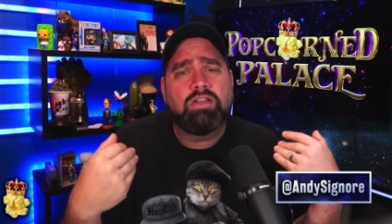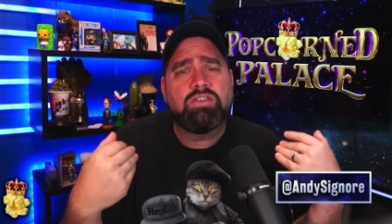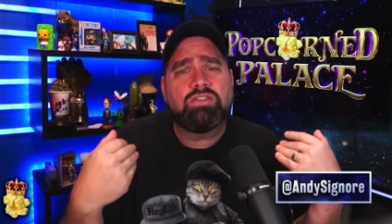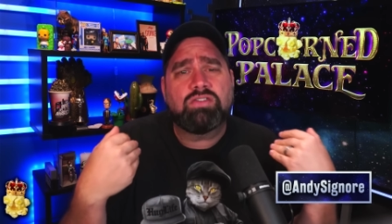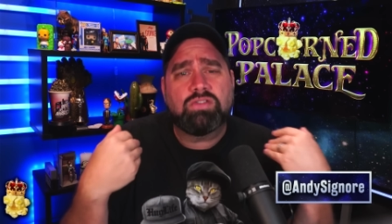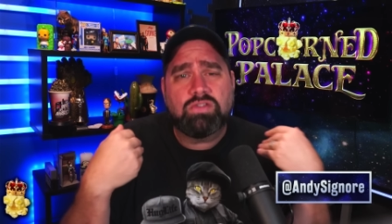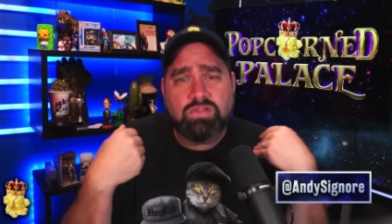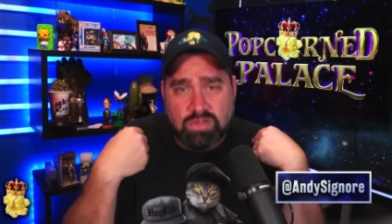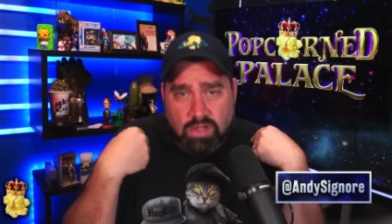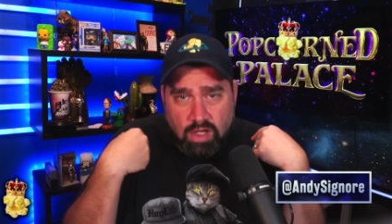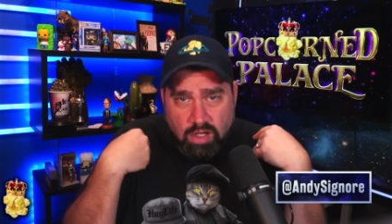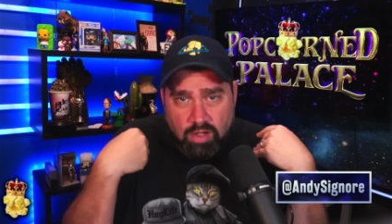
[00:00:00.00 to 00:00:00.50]

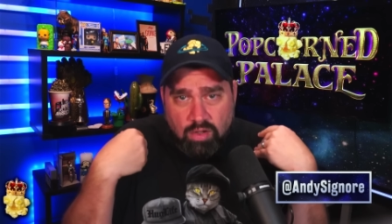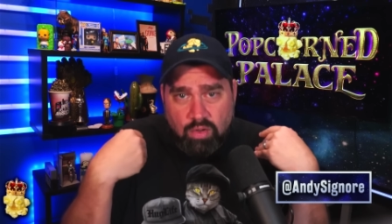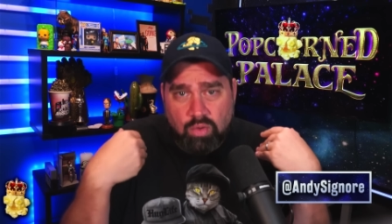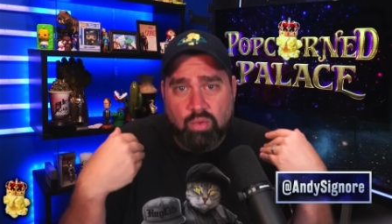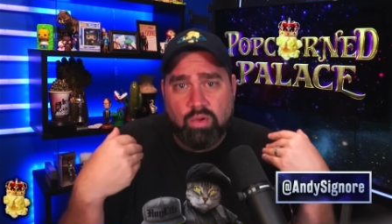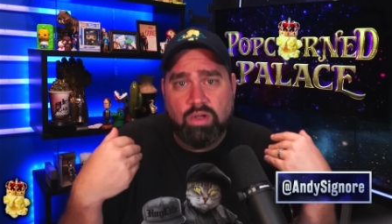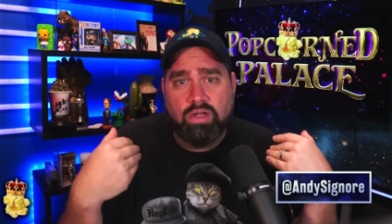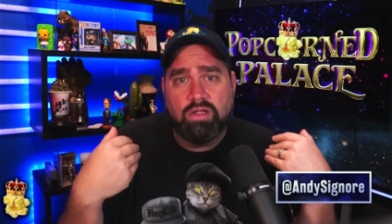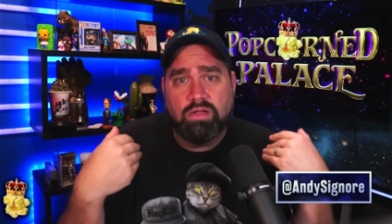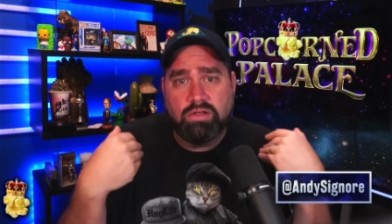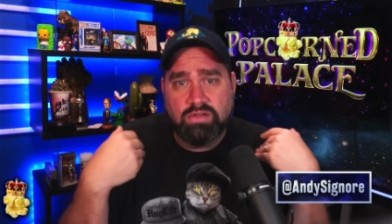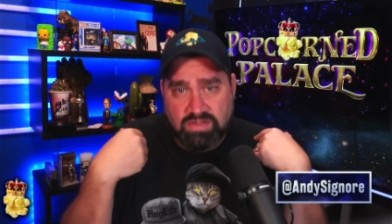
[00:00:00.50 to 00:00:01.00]

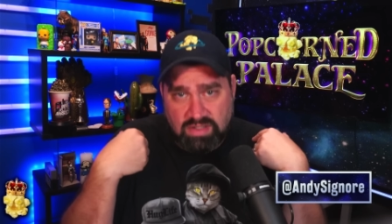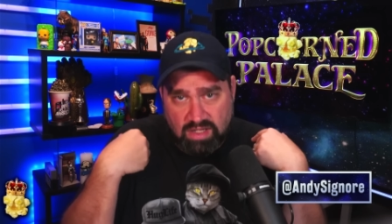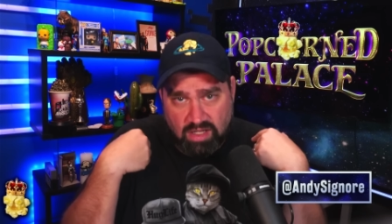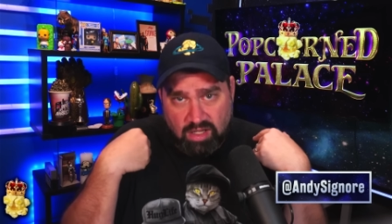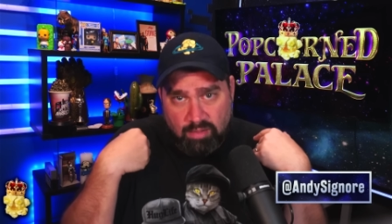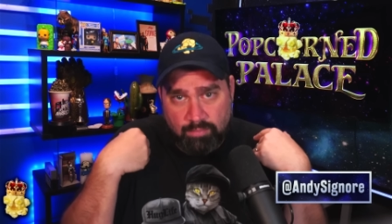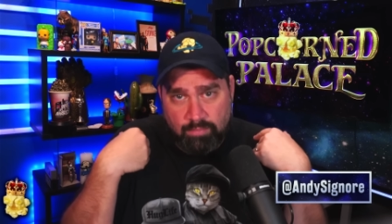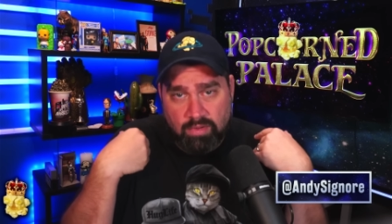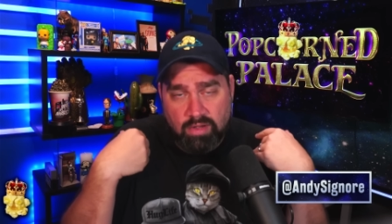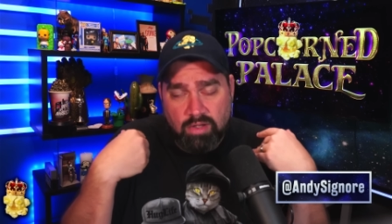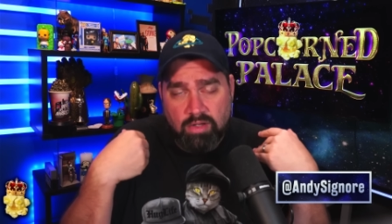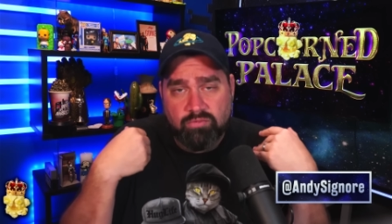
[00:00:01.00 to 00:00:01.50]
so
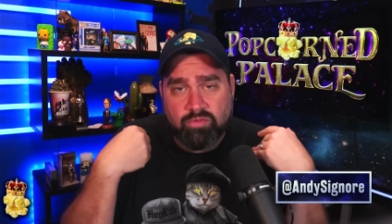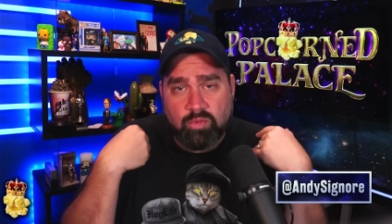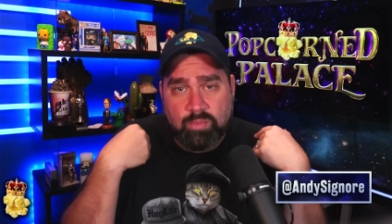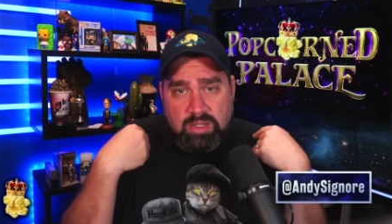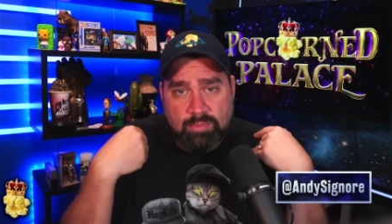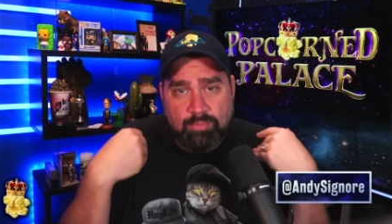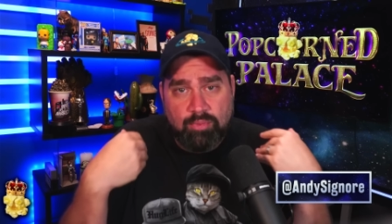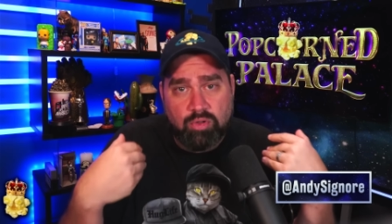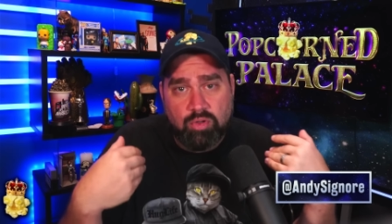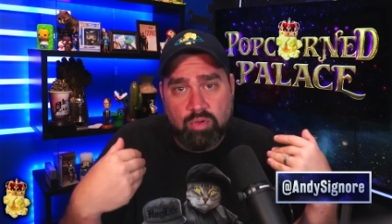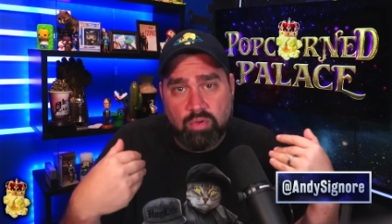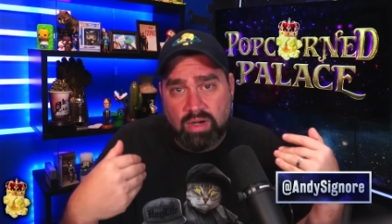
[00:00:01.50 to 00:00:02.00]
dumb for
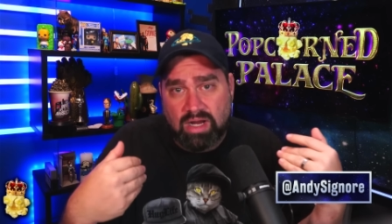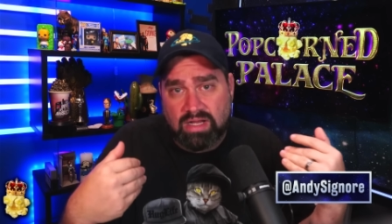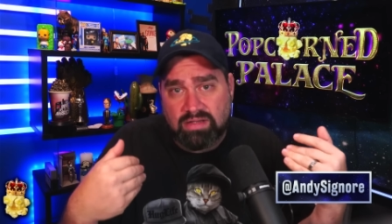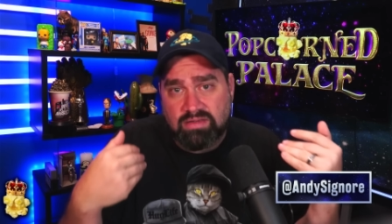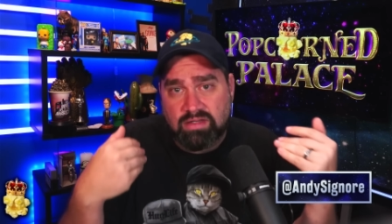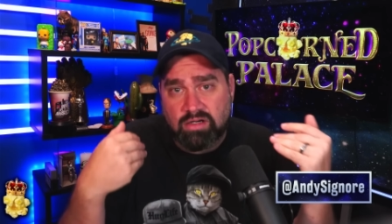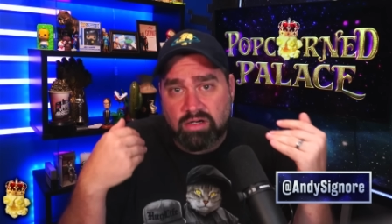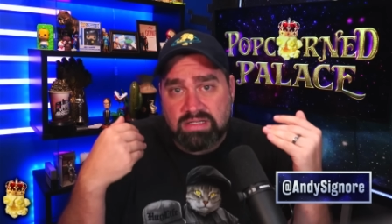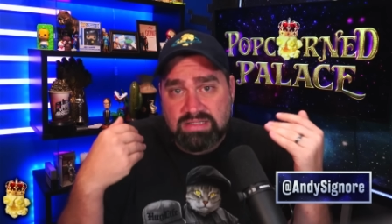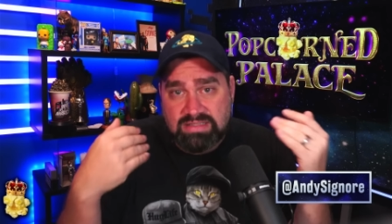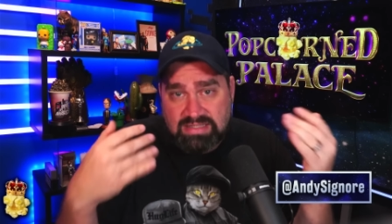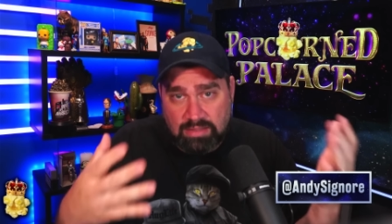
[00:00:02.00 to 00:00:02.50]
people who are
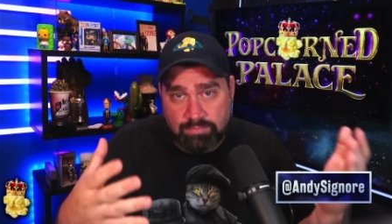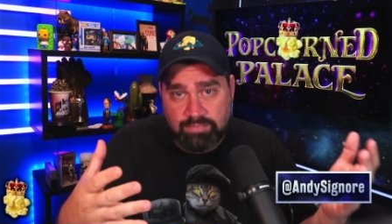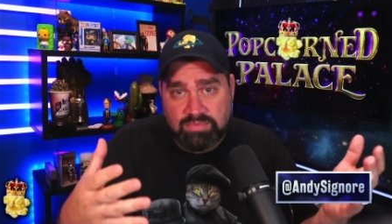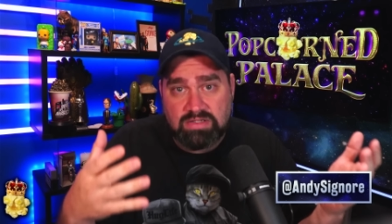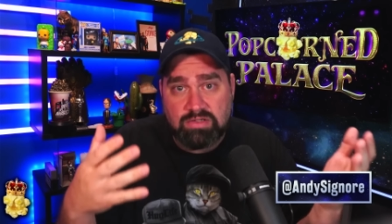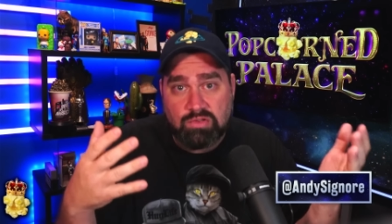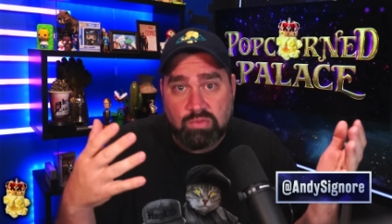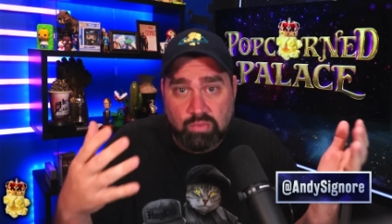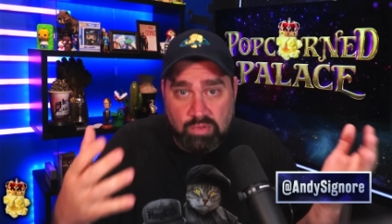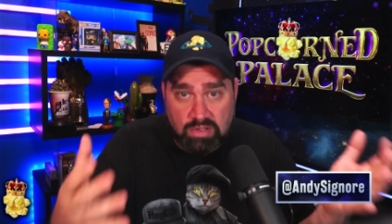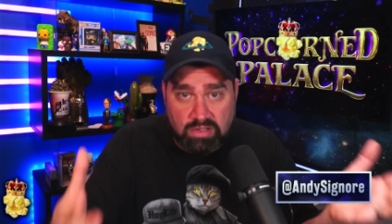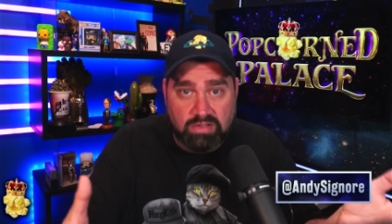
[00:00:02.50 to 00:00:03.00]
out there
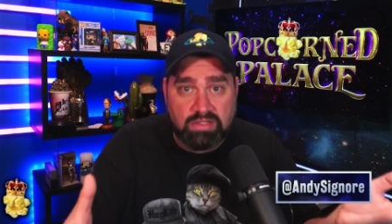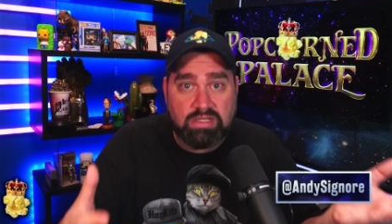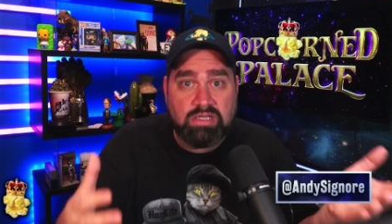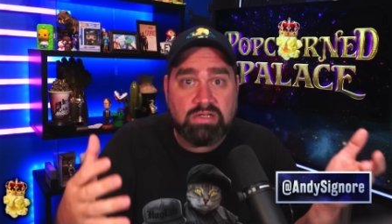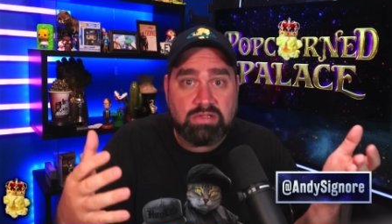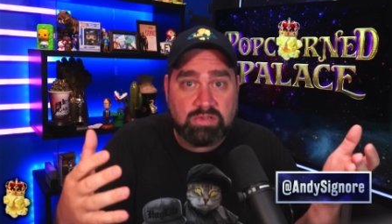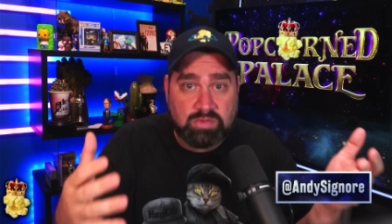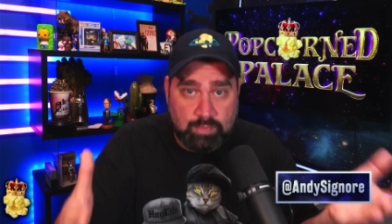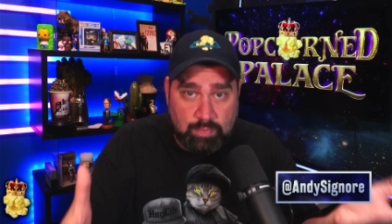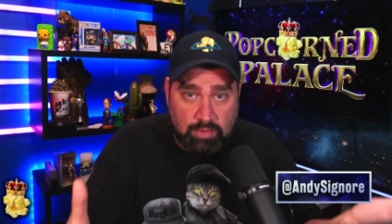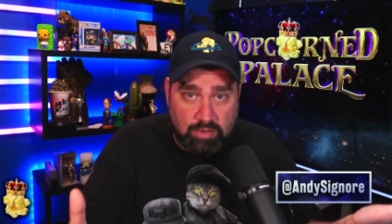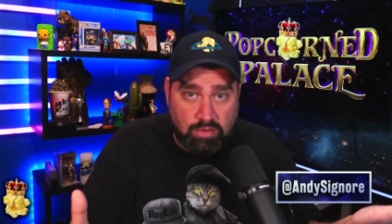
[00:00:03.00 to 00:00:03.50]
attempting to really
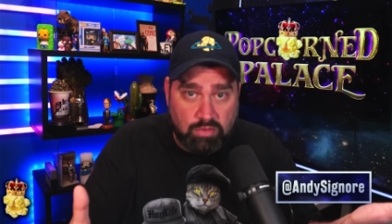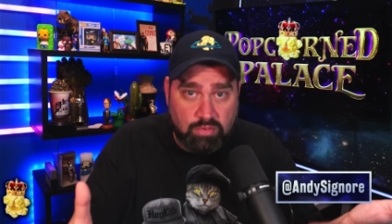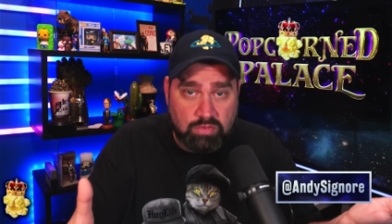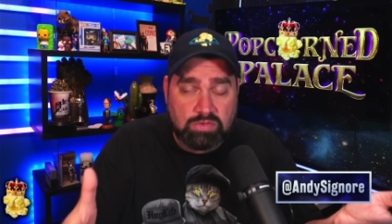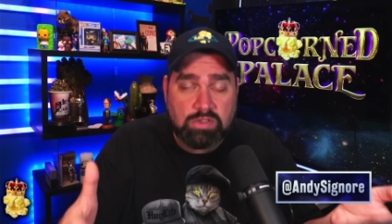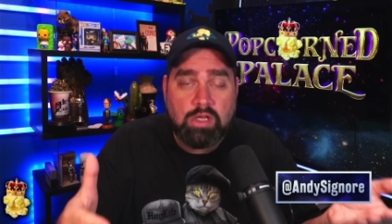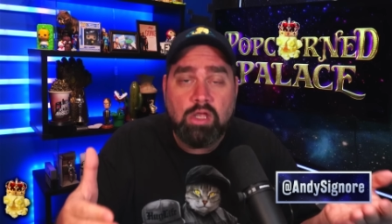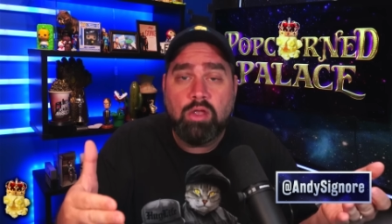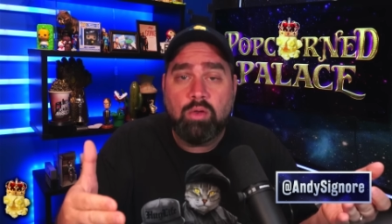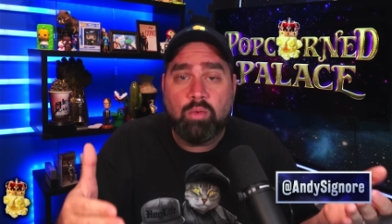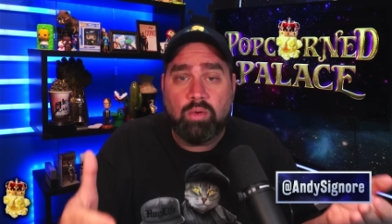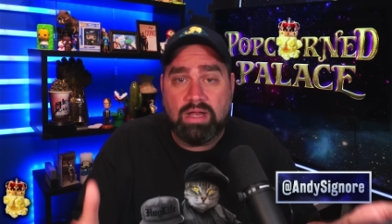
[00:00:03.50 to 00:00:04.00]

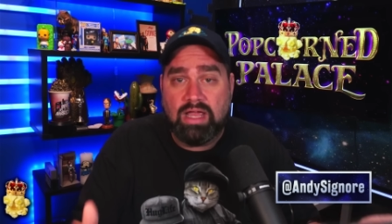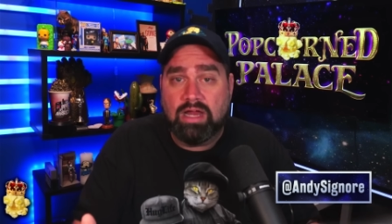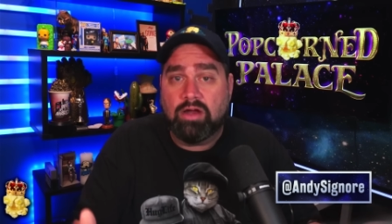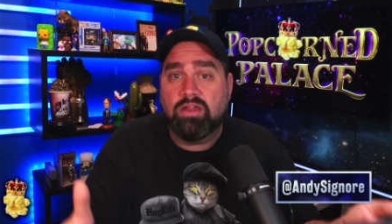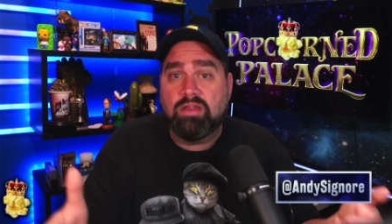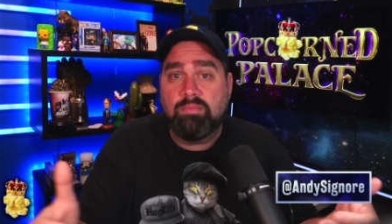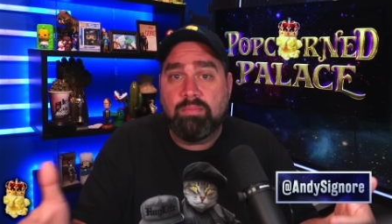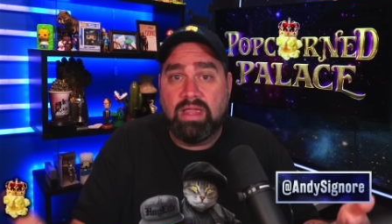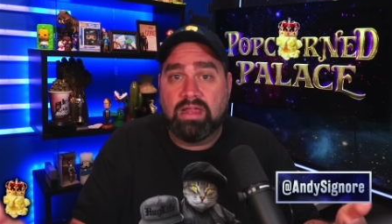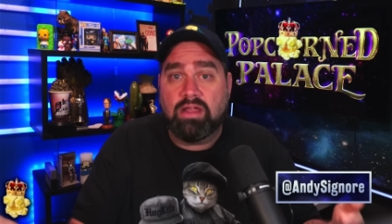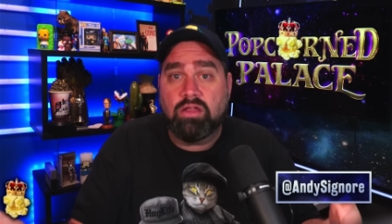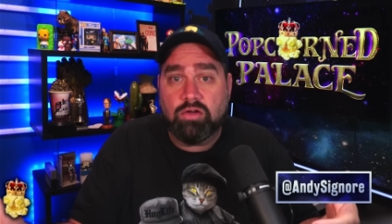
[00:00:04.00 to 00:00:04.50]
expose what
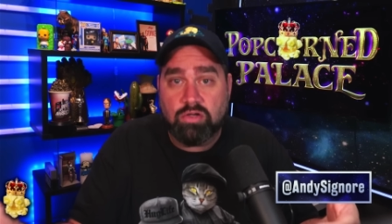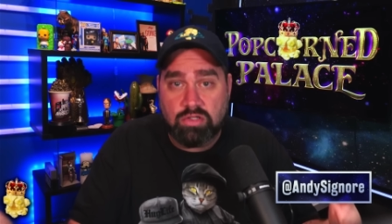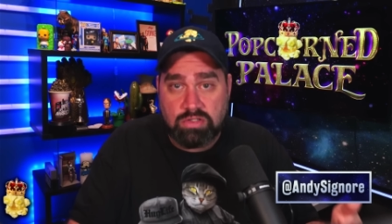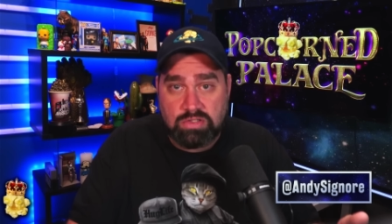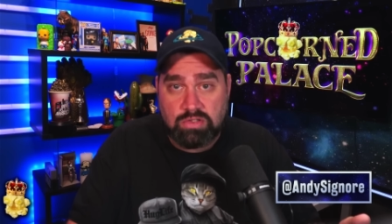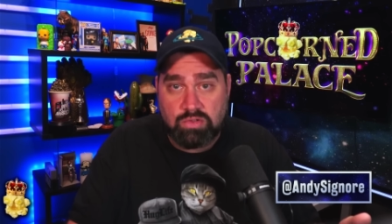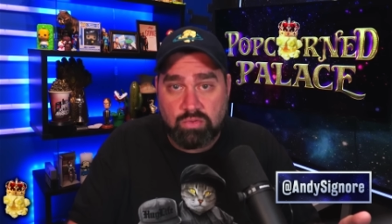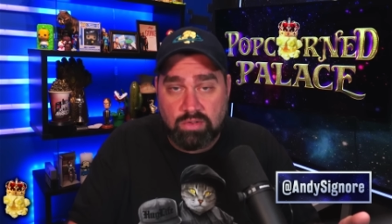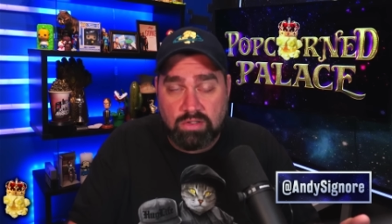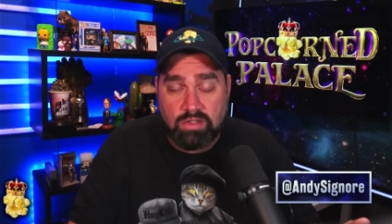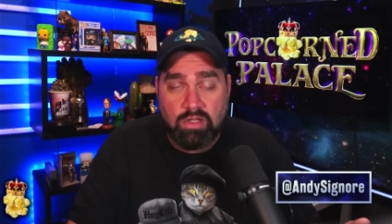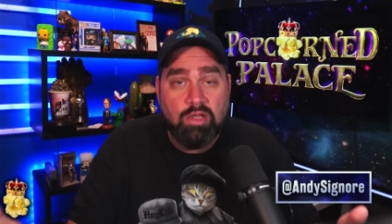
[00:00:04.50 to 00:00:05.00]
Harry and Meghan are
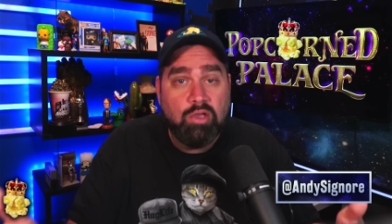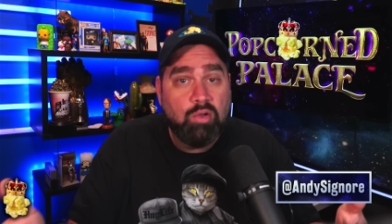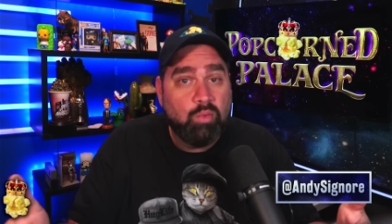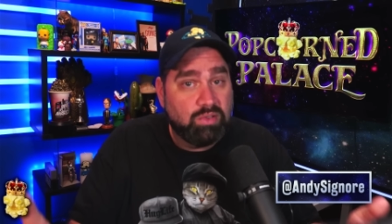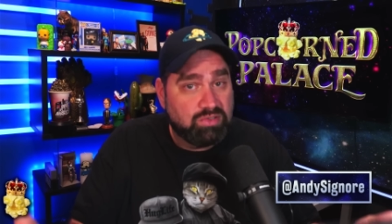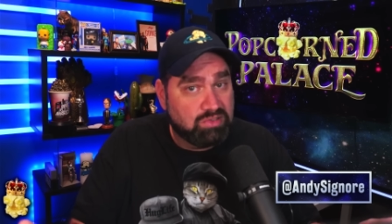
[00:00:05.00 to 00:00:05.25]
doing,